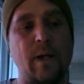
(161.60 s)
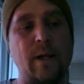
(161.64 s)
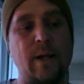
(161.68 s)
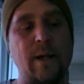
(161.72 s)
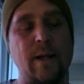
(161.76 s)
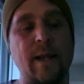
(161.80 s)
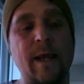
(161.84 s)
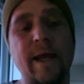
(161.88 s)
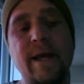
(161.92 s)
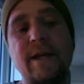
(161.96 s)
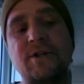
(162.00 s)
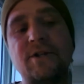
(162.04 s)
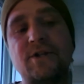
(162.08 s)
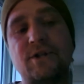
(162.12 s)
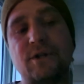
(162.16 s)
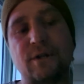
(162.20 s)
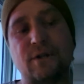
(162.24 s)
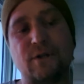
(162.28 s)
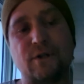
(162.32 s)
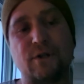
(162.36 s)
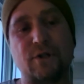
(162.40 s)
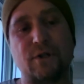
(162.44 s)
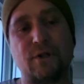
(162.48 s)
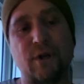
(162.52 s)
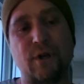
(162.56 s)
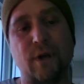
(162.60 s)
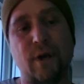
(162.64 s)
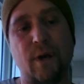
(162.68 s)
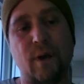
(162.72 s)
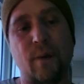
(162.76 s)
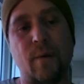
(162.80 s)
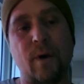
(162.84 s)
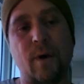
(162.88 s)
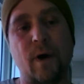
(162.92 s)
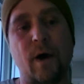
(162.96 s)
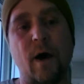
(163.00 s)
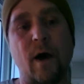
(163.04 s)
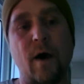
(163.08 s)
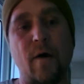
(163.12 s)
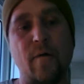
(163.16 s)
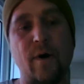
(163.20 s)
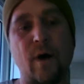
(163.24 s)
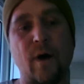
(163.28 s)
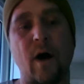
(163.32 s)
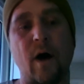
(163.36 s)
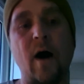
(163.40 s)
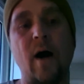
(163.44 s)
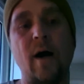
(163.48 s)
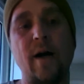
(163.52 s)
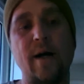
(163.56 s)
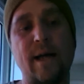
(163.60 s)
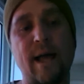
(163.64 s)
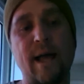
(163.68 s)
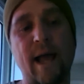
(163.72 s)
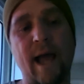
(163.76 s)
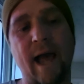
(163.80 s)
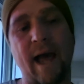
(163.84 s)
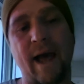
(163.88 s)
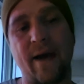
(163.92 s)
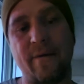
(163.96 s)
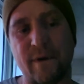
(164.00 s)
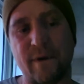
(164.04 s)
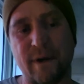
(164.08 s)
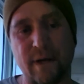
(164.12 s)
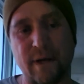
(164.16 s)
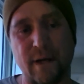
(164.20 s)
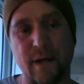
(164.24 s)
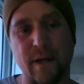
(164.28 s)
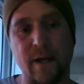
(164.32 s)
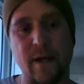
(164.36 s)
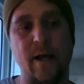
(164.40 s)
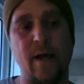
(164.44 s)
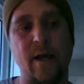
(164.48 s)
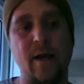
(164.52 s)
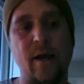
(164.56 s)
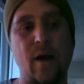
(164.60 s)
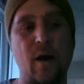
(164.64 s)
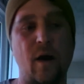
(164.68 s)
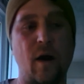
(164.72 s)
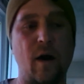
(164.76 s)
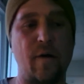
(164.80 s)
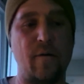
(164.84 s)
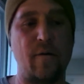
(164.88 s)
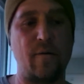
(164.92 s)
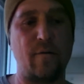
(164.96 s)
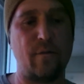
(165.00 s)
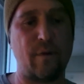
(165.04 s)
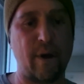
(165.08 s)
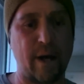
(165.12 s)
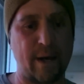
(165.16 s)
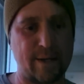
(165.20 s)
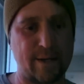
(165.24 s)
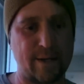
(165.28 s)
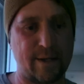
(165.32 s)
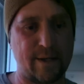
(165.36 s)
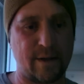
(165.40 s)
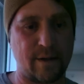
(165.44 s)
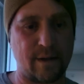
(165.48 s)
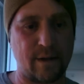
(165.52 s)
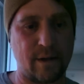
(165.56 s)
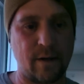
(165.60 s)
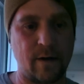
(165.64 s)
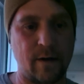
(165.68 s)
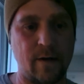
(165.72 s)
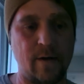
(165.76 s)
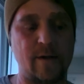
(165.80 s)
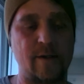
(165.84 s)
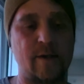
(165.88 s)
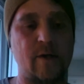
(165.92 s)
relationship of concavity and convexity.